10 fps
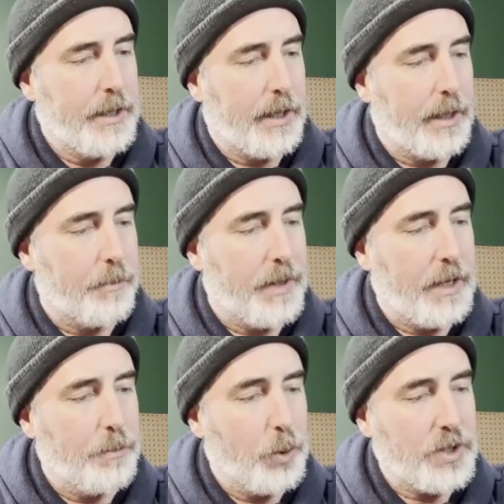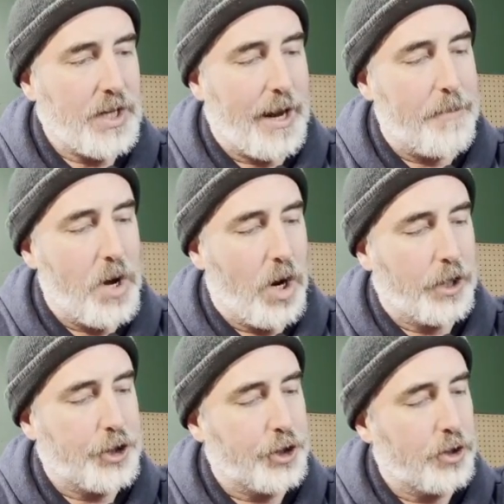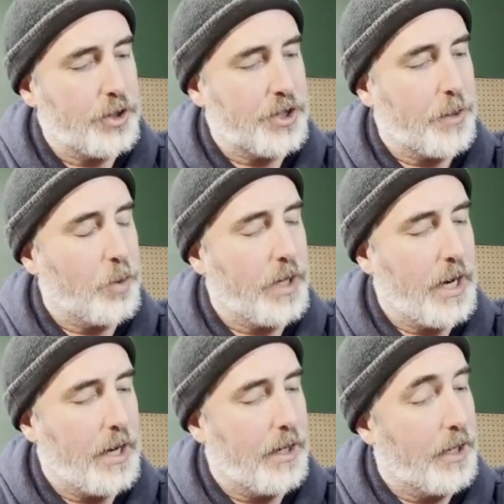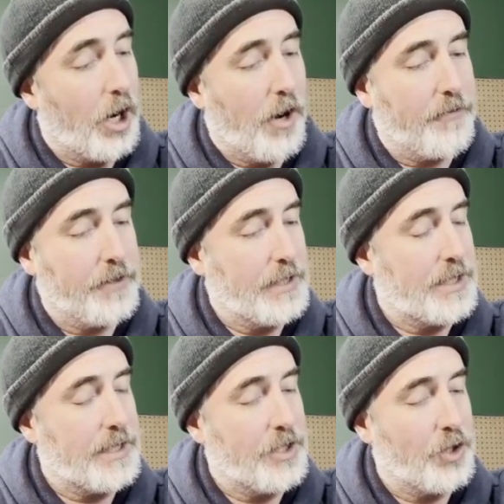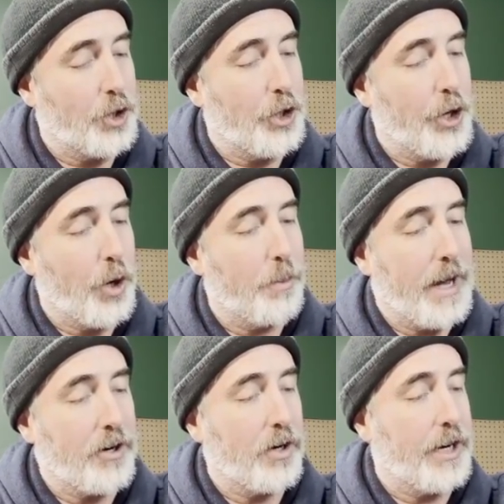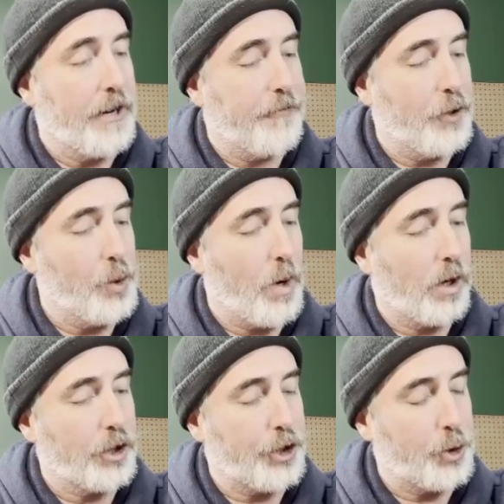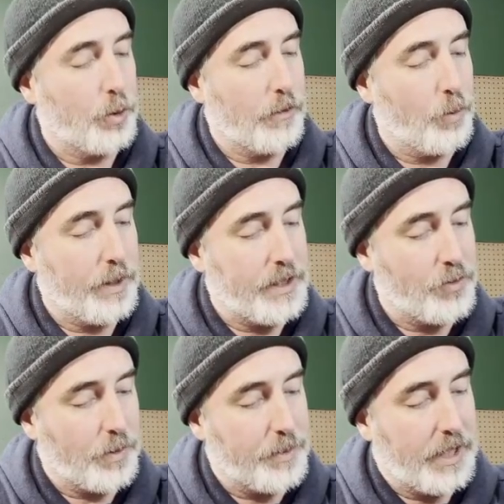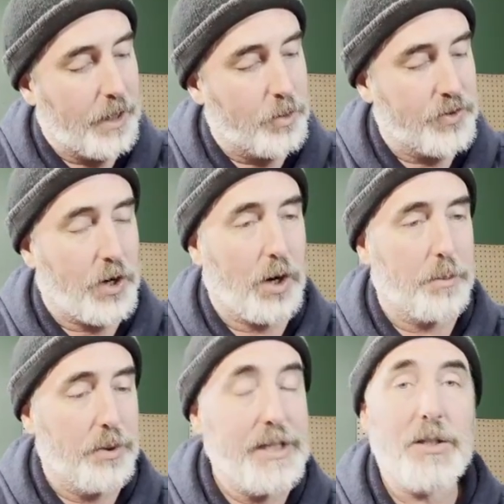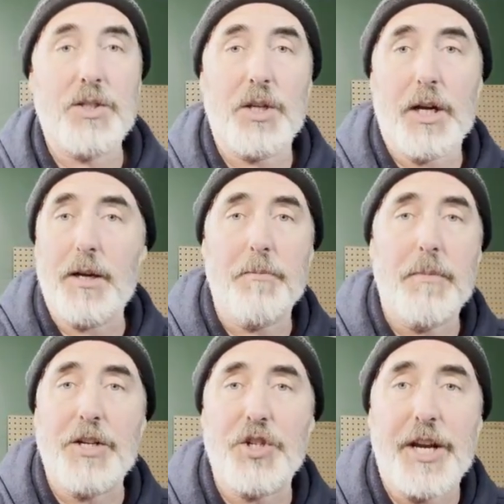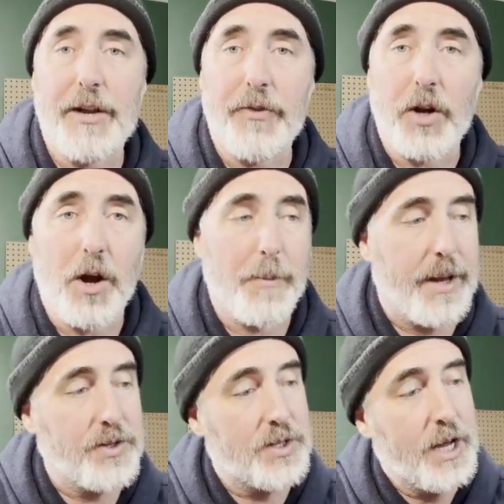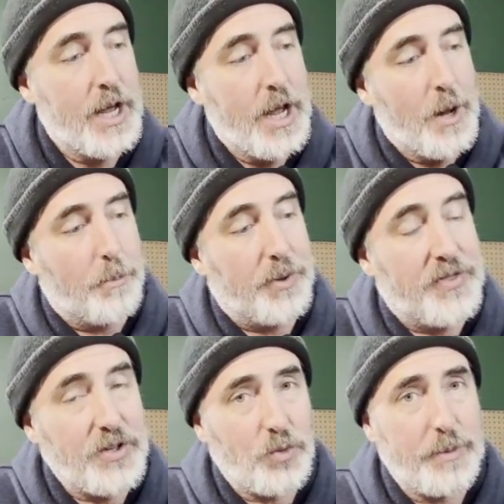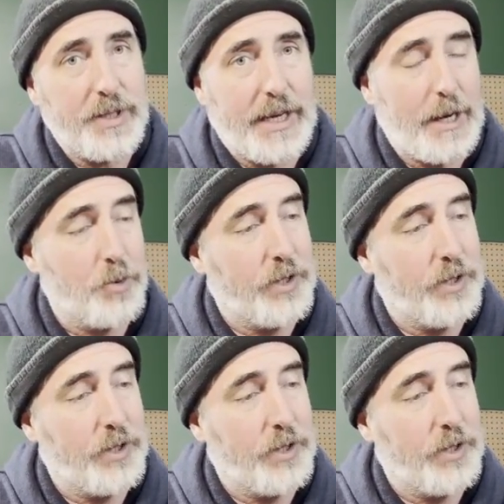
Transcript: inputs. I'm not sure. Someone obviously is going to know better, and if you are sure of what these ribbon cables are, please mention it in the comments. But this ribbon cable